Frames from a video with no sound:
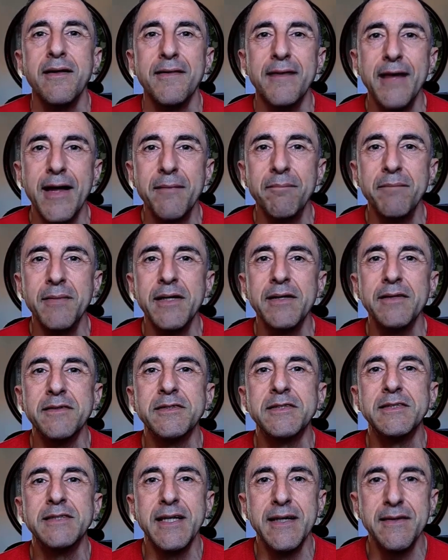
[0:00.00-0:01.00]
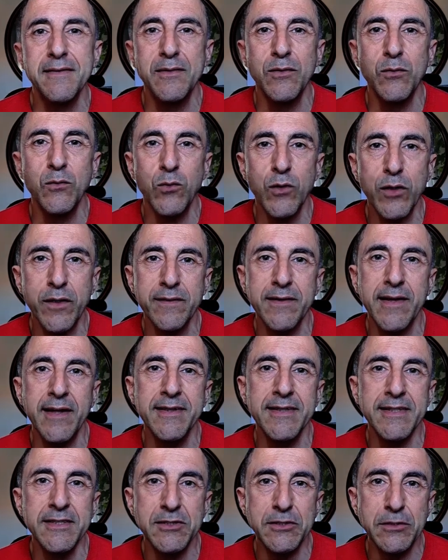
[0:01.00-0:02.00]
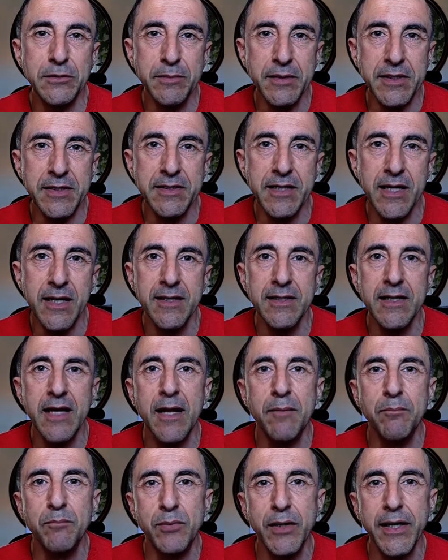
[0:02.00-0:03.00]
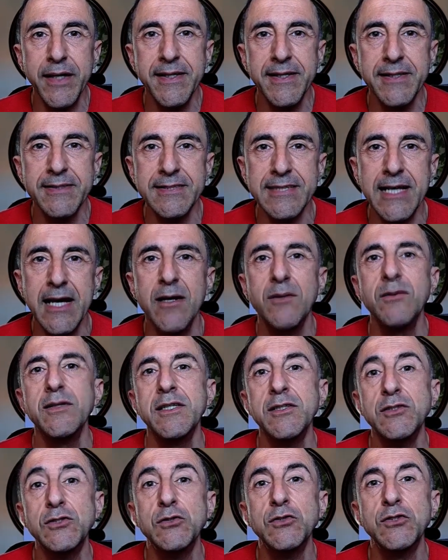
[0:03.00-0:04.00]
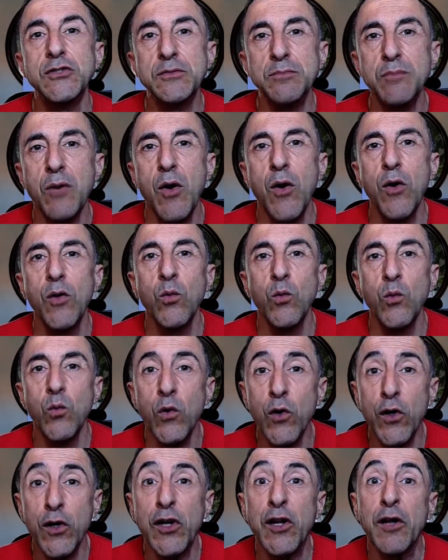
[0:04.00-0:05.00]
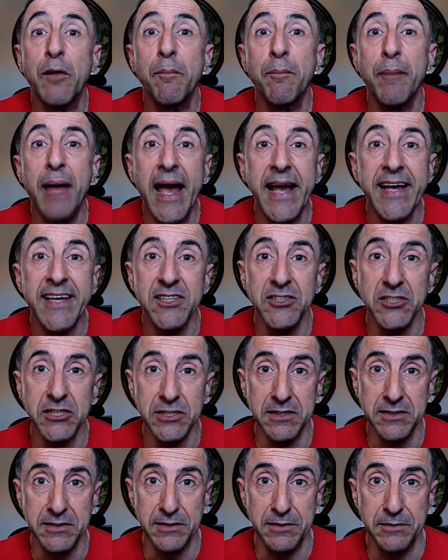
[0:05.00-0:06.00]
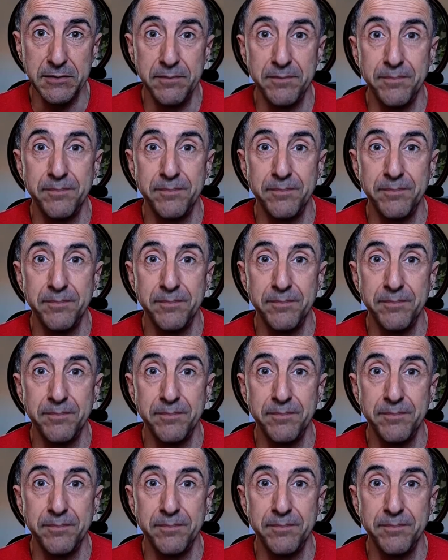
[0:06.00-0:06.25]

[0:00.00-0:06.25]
That means get the work that needs to be done and break it down into small work packages.